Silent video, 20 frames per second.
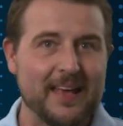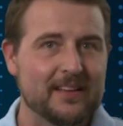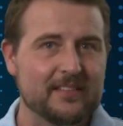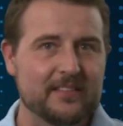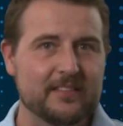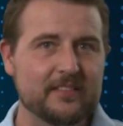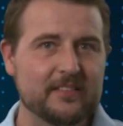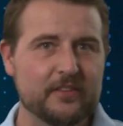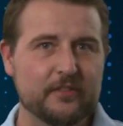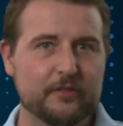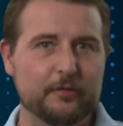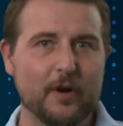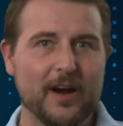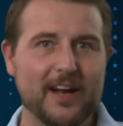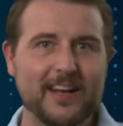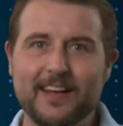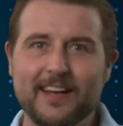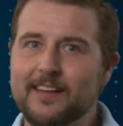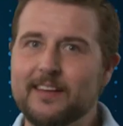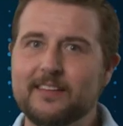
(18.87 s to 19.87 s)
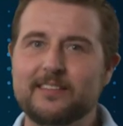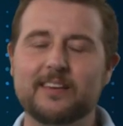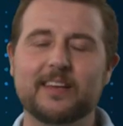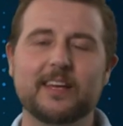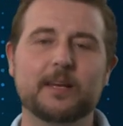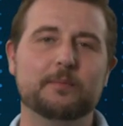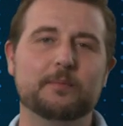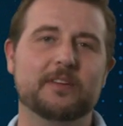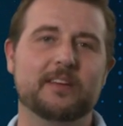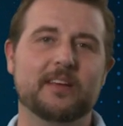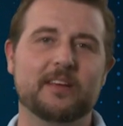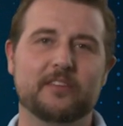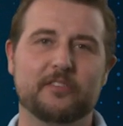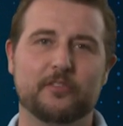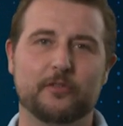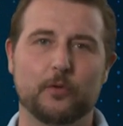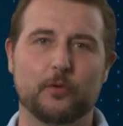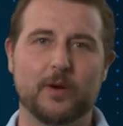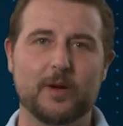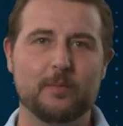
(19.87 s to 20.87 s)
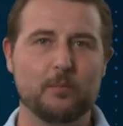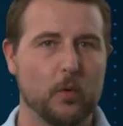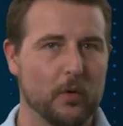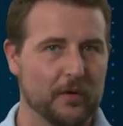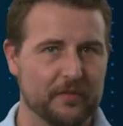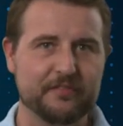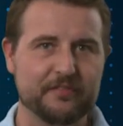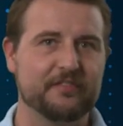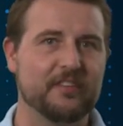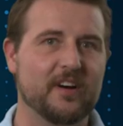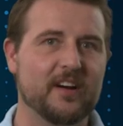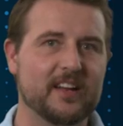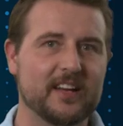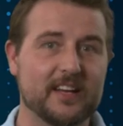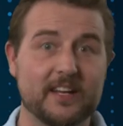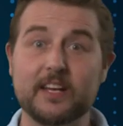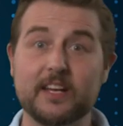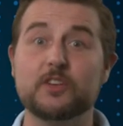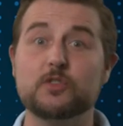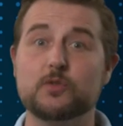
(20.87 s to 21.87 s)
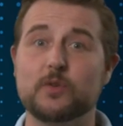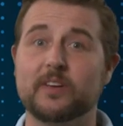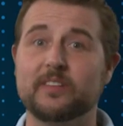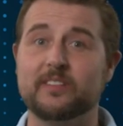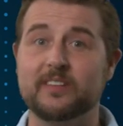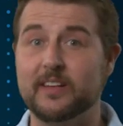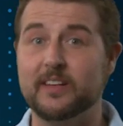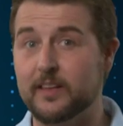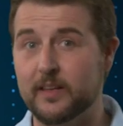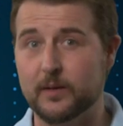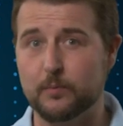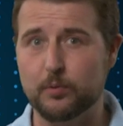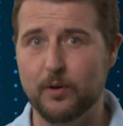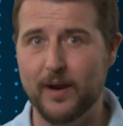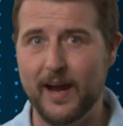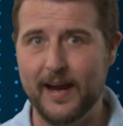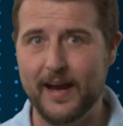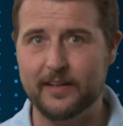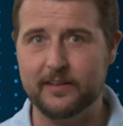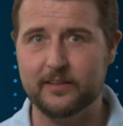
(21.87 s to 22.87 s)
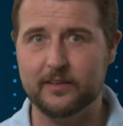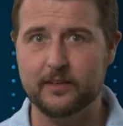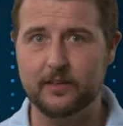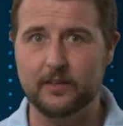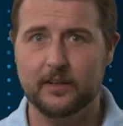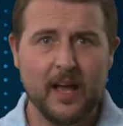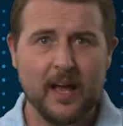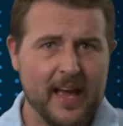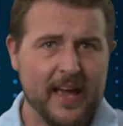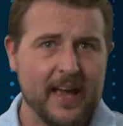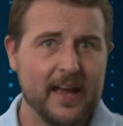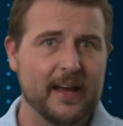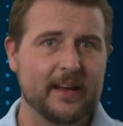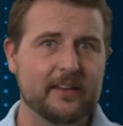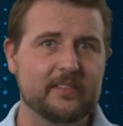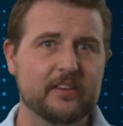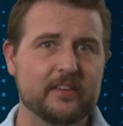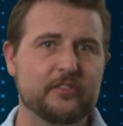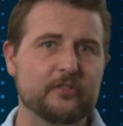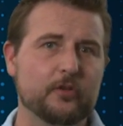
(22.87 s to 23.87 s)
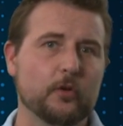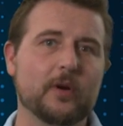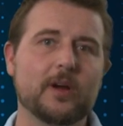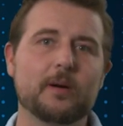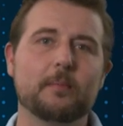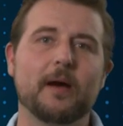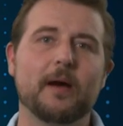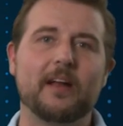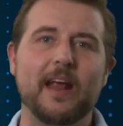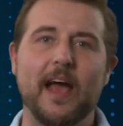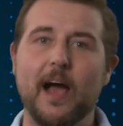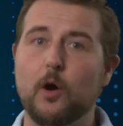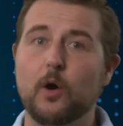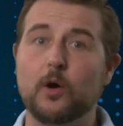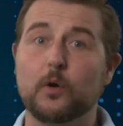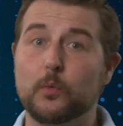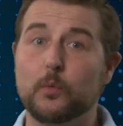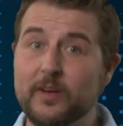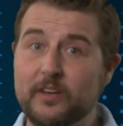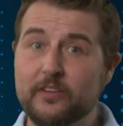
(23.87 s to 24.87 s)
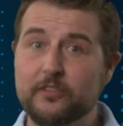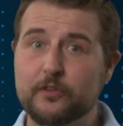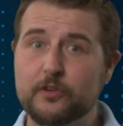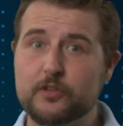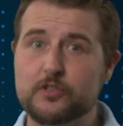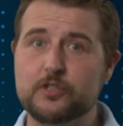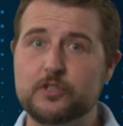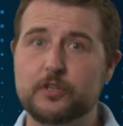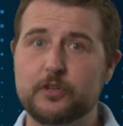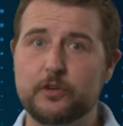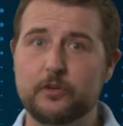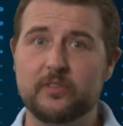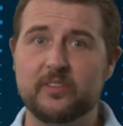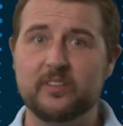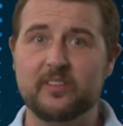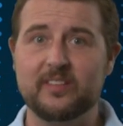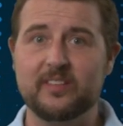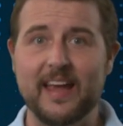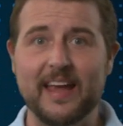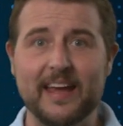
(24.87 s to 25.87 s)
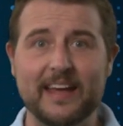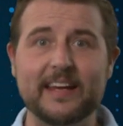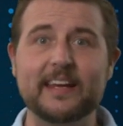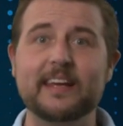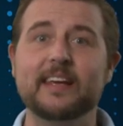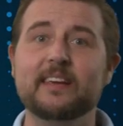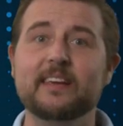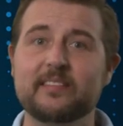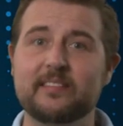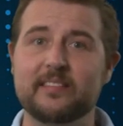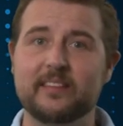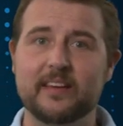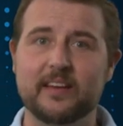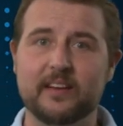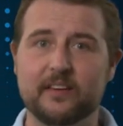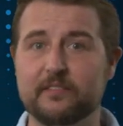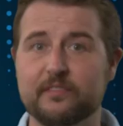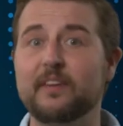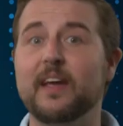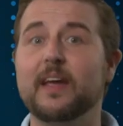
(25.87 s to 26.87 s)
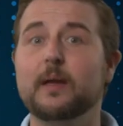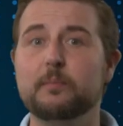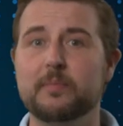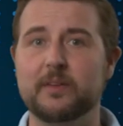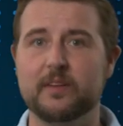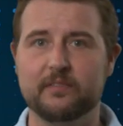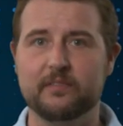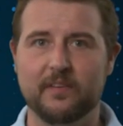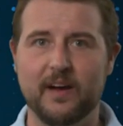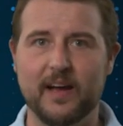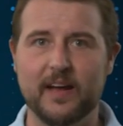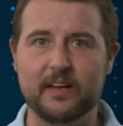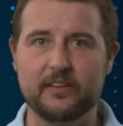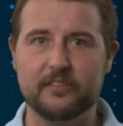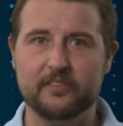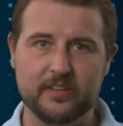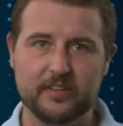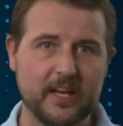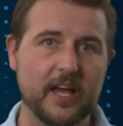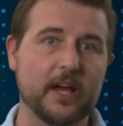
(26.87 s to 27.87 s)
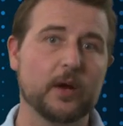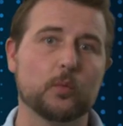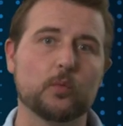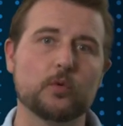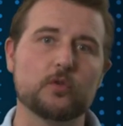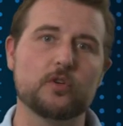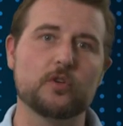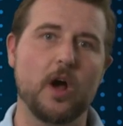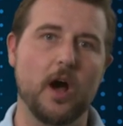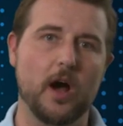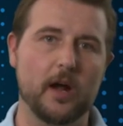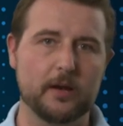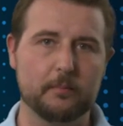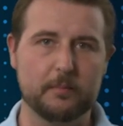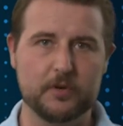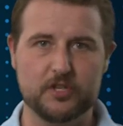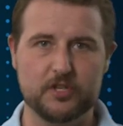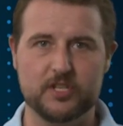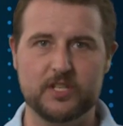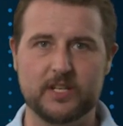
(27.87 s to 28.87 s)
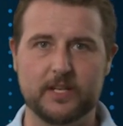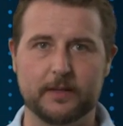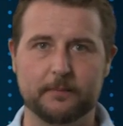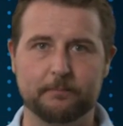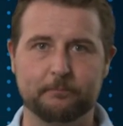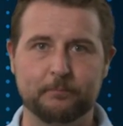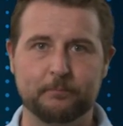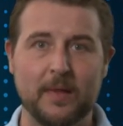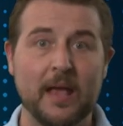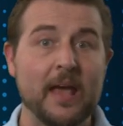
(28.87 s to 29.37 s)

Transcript: Since it's Friday, let's keep today's story more fun and interesting than practical. It's a story about how a researcher uses a e-cig vape device to get root on a machine.